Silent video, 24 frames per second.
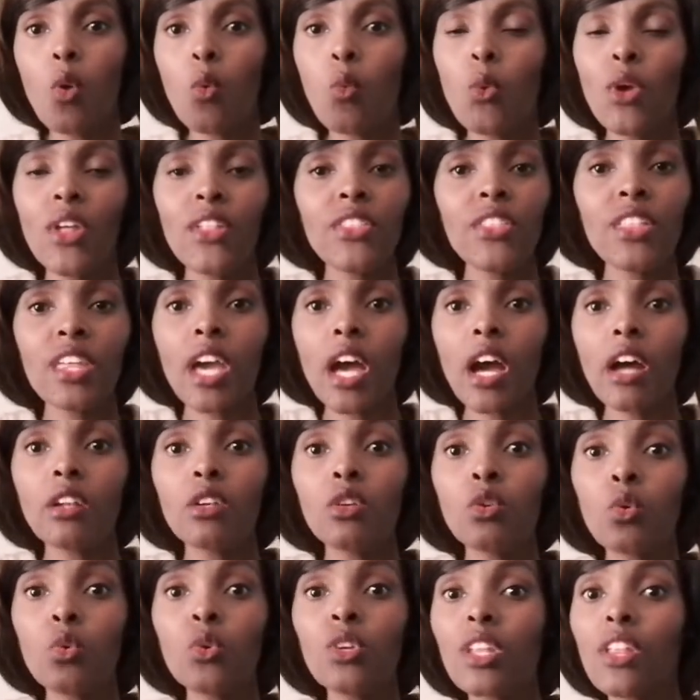when they are
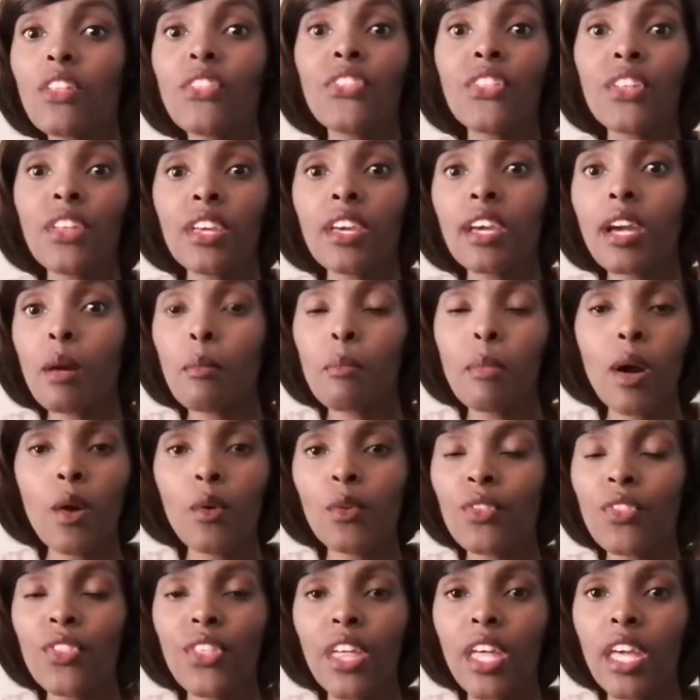alone, they're thinking
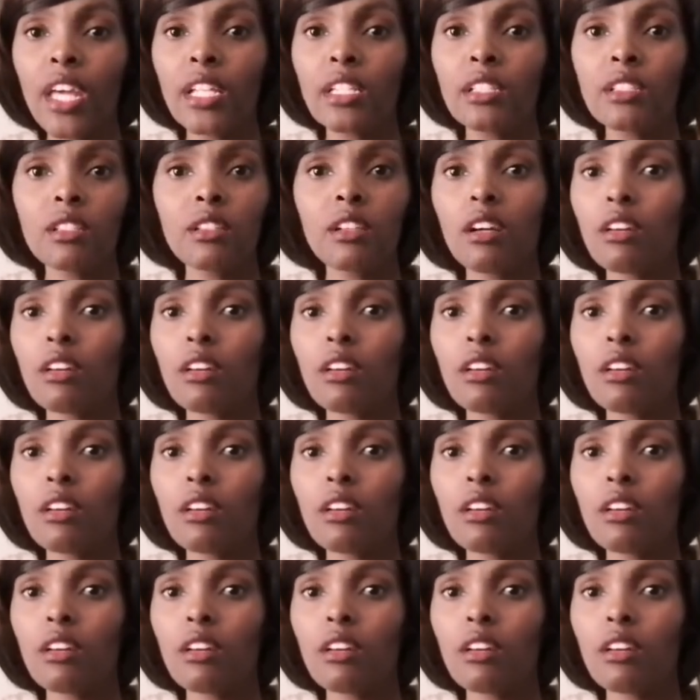about that.